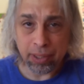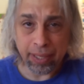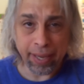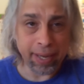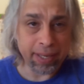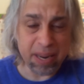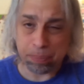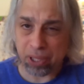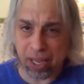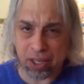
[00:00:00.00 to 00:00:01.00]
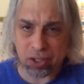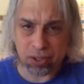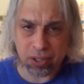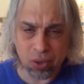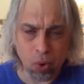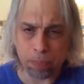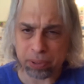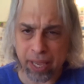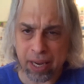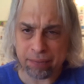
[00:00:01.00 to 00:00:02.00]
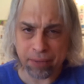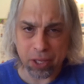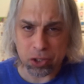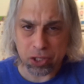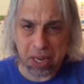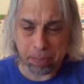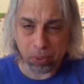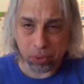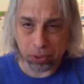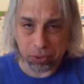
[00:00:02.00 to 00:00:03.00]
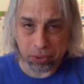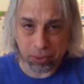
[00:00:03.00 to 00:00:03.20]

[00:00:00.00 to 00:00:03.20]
and he played for the Sea Poodles.